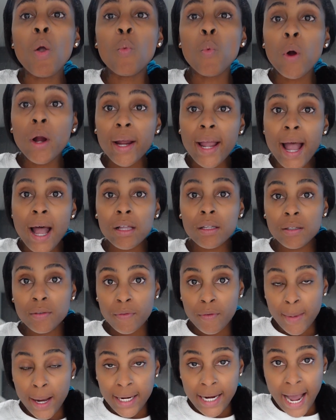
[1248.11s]
workouts
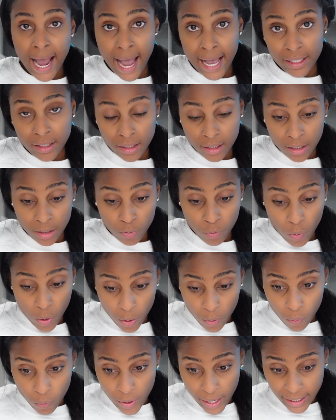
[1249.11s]
for my diastasis
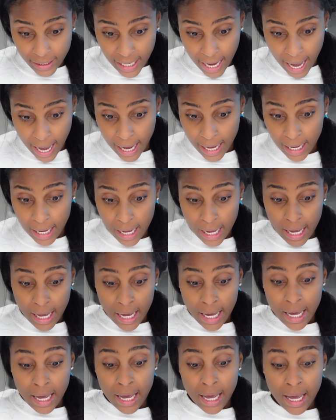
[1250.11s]
recti.
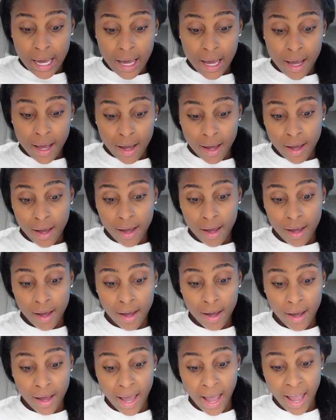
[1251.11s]

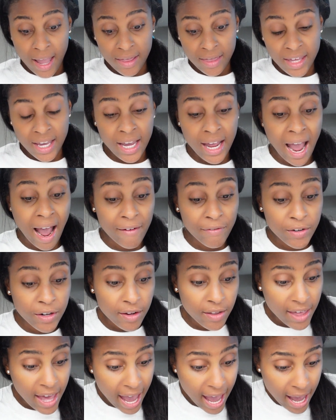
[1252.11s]
And then
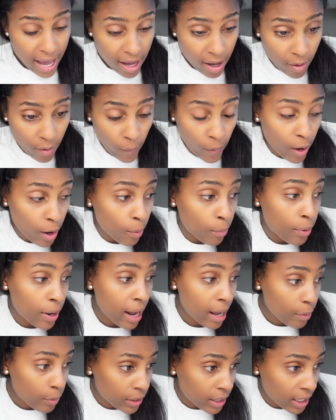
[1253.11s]
after that, we're gonna
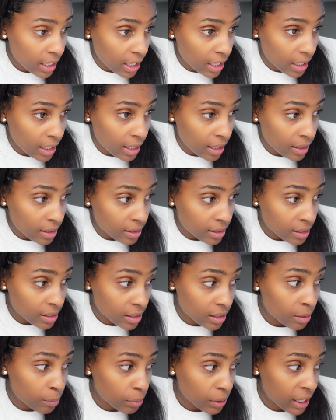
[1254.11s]
pray with the kids. This
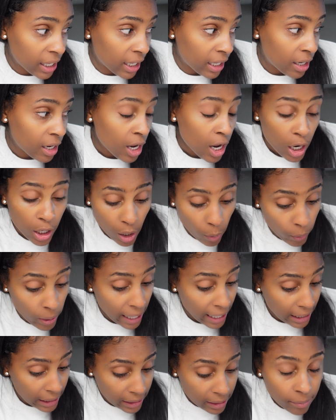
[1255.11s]
is the plan. Now we
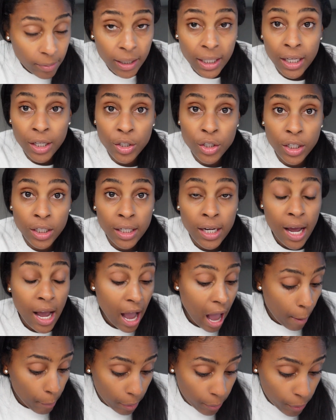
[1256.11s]
gotta clean up the kitchen.
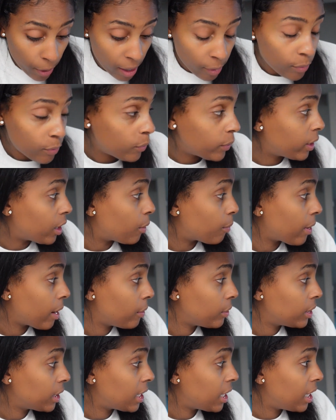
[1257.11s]
I'm gonna pray, we're gonna pray
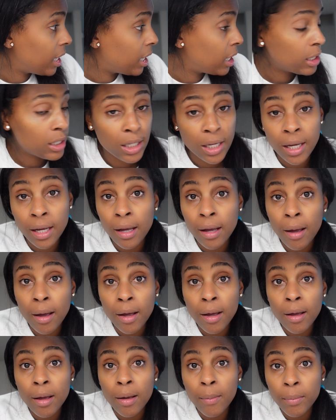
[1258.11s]
with the kids,
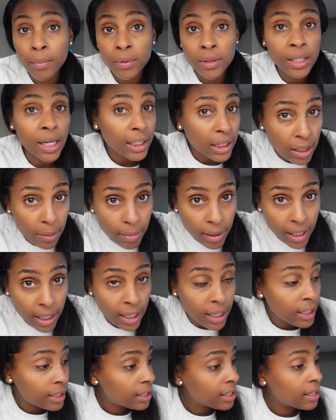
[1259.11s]
tuck them
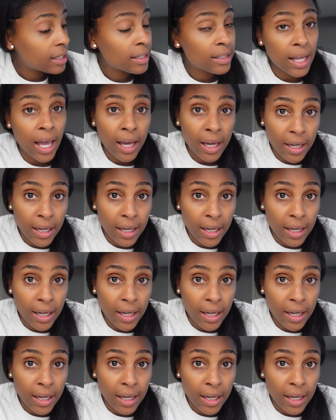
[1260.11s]
in, say